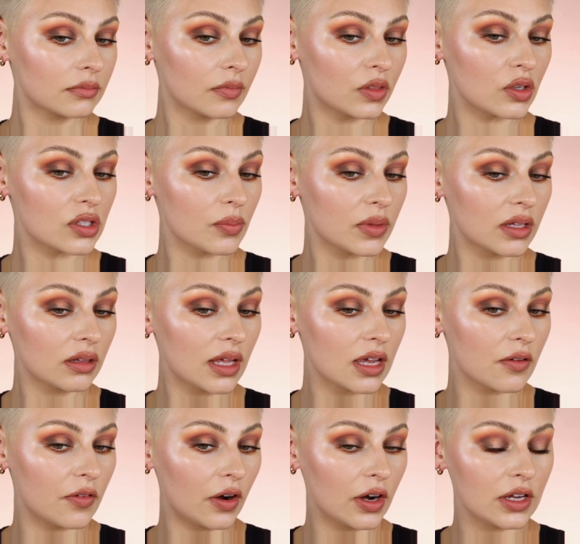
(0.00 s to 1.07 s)
There's something
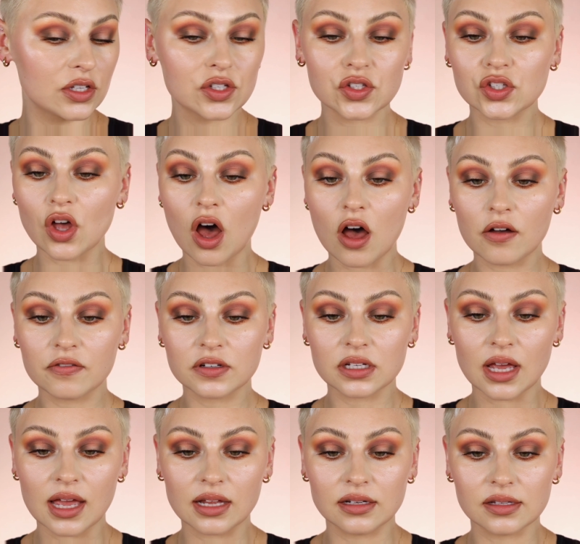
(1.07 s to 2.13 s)
like very soft
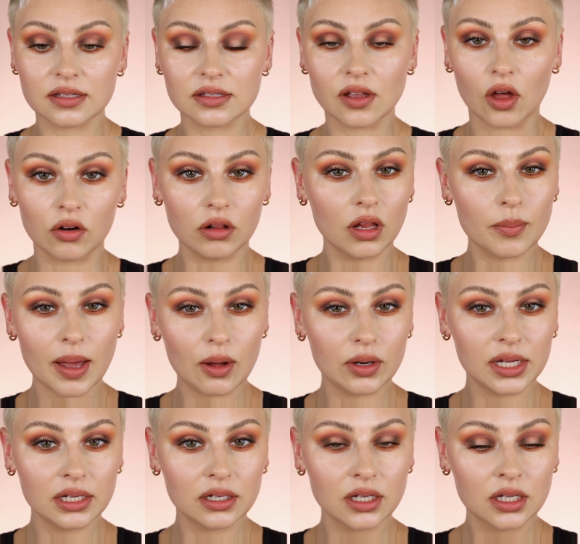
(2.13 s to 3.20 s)
and subtle about
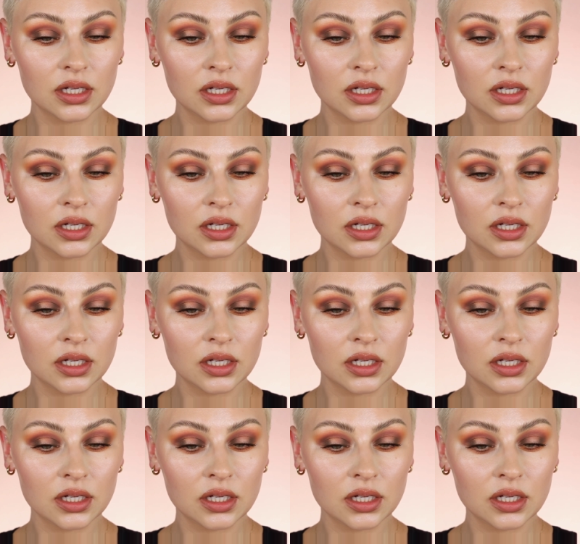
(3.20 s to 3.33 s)
it,